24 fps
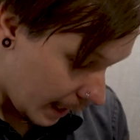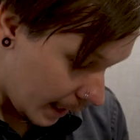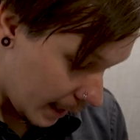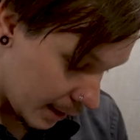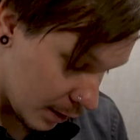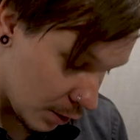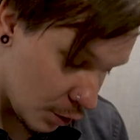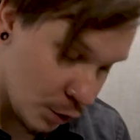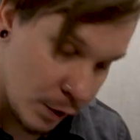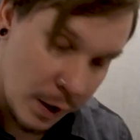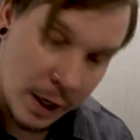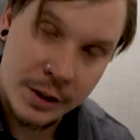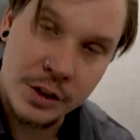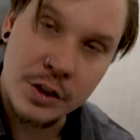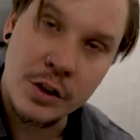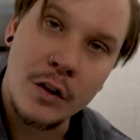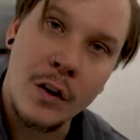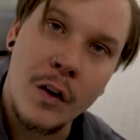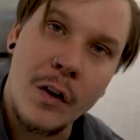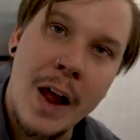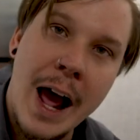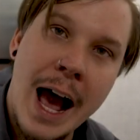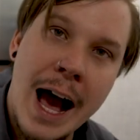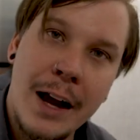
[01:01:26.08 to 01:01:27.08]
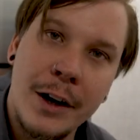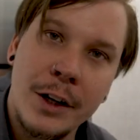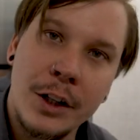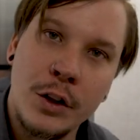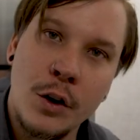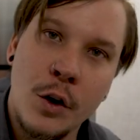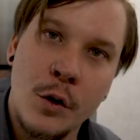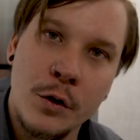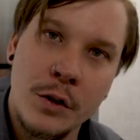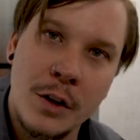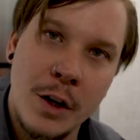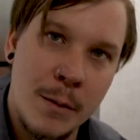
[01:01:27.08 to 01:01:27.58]
instructions on how to
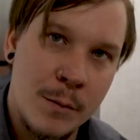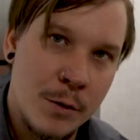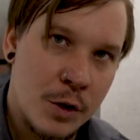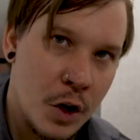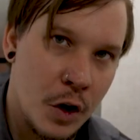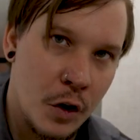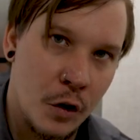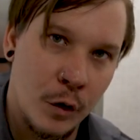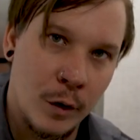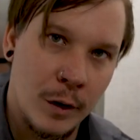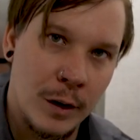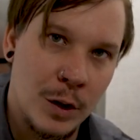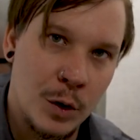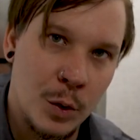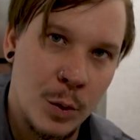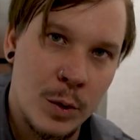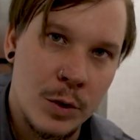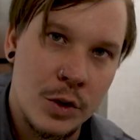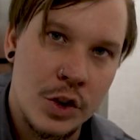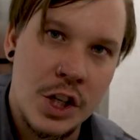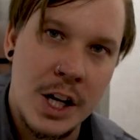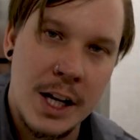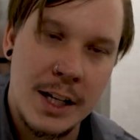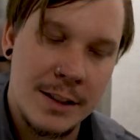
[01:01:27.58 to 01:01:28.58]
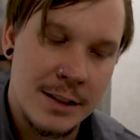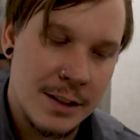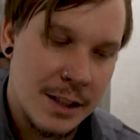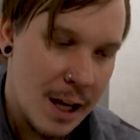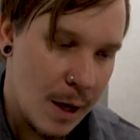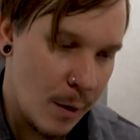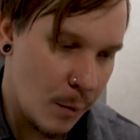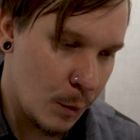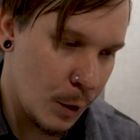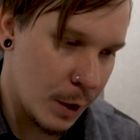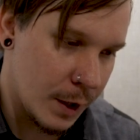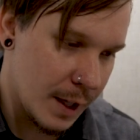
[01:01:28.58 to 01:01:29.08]
use them. Generally you will chase
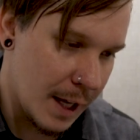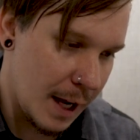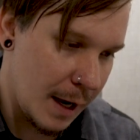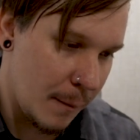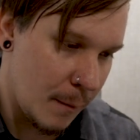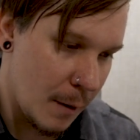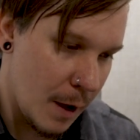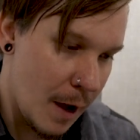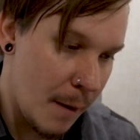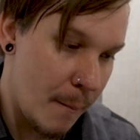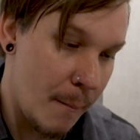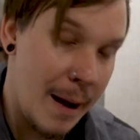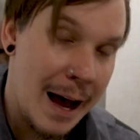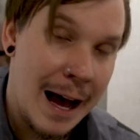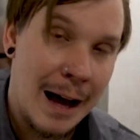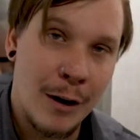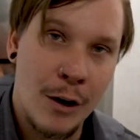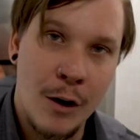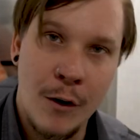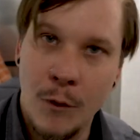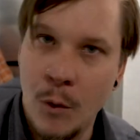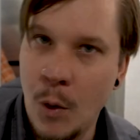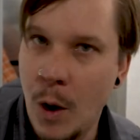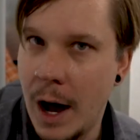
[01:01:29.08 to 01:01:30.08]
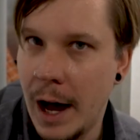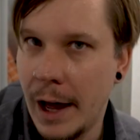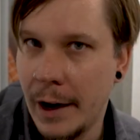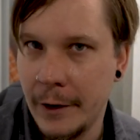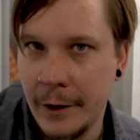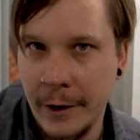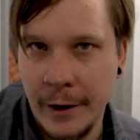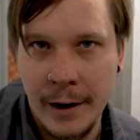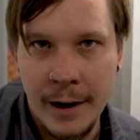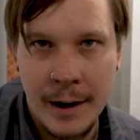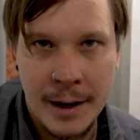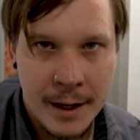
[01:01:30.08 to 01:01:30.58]
them with a amount of
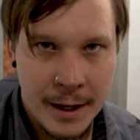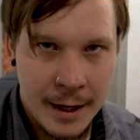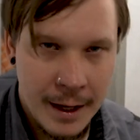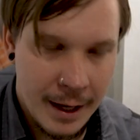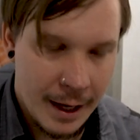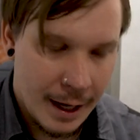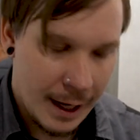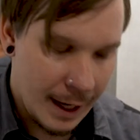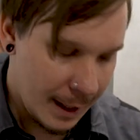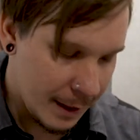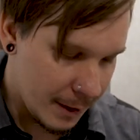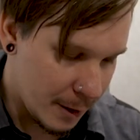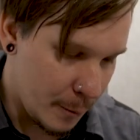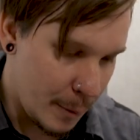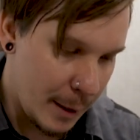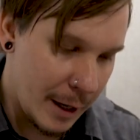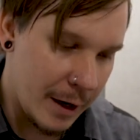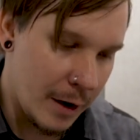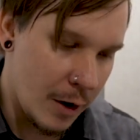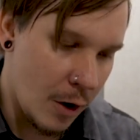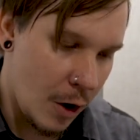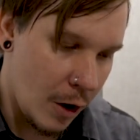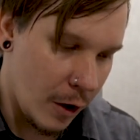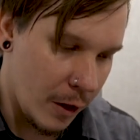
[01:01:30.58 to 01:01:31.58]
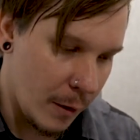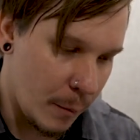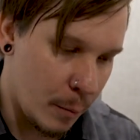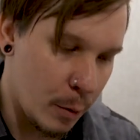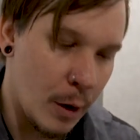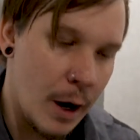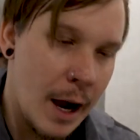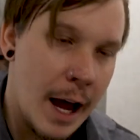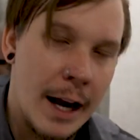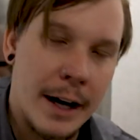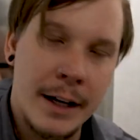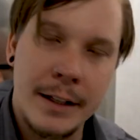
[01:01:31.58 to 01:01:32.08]
water dependent on the
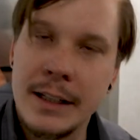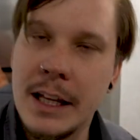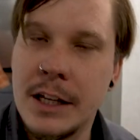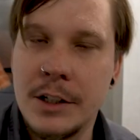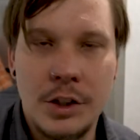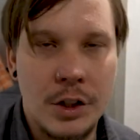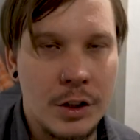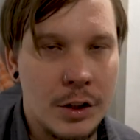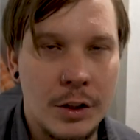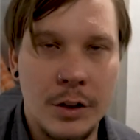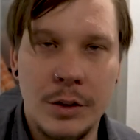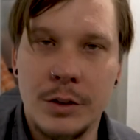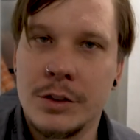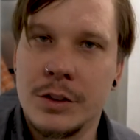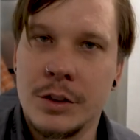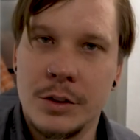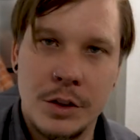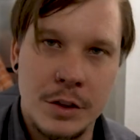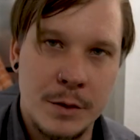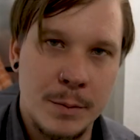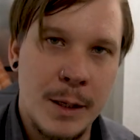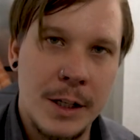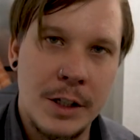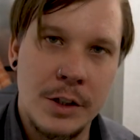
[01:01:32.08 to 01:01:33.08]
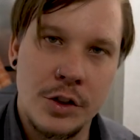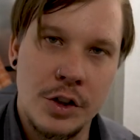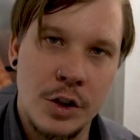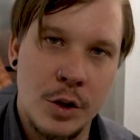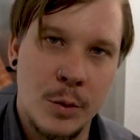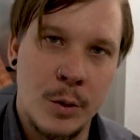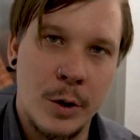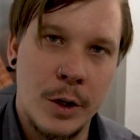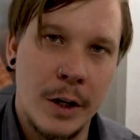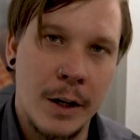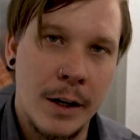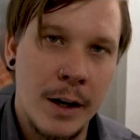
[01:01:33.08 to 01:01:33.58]
product that you use. So just making sure
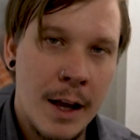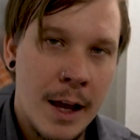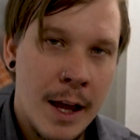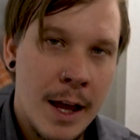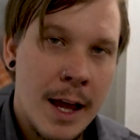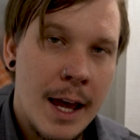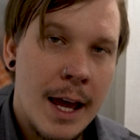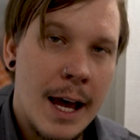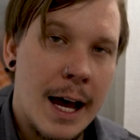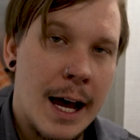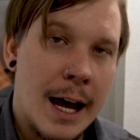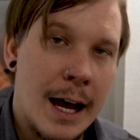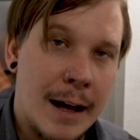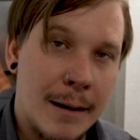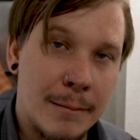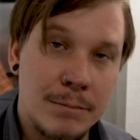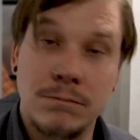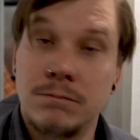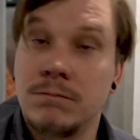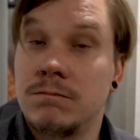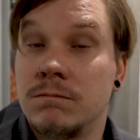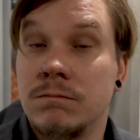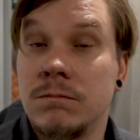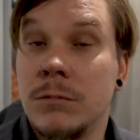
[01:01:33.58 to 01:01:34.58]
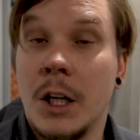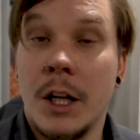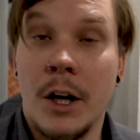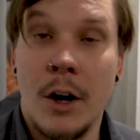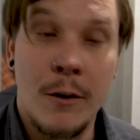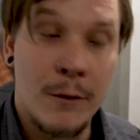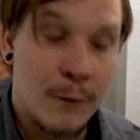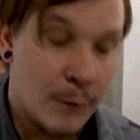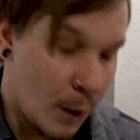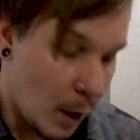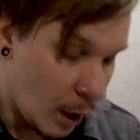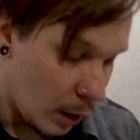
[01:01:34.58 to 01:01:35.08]
we're, you
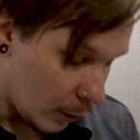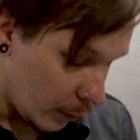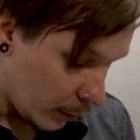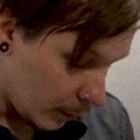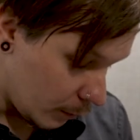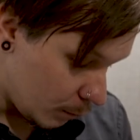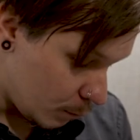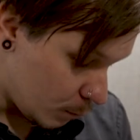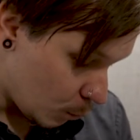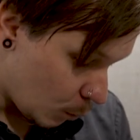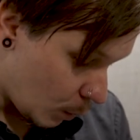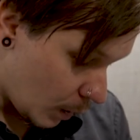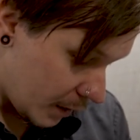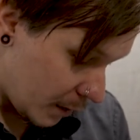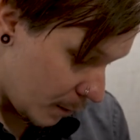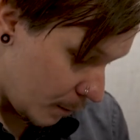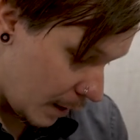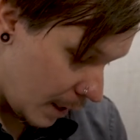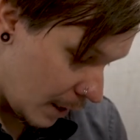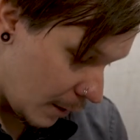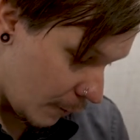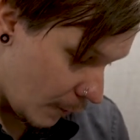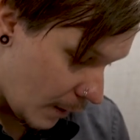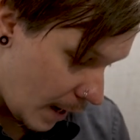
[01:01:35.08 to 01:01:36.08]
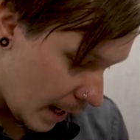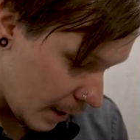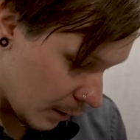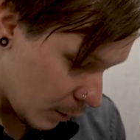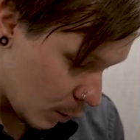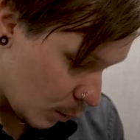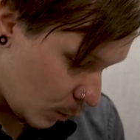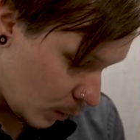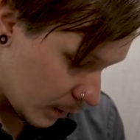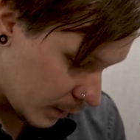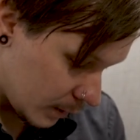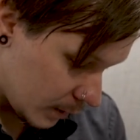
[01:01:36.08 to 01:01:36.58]
know, following what the
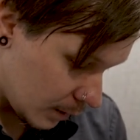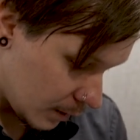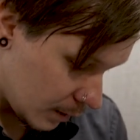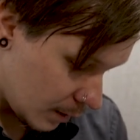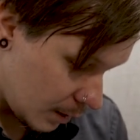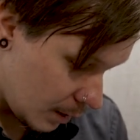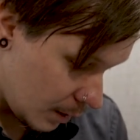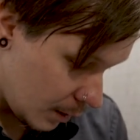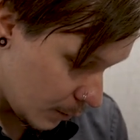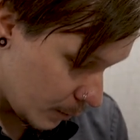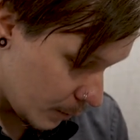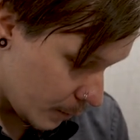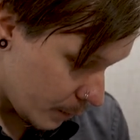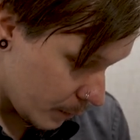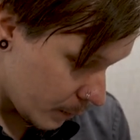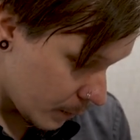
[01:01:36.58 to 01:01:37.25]
manufacturer wants us to do.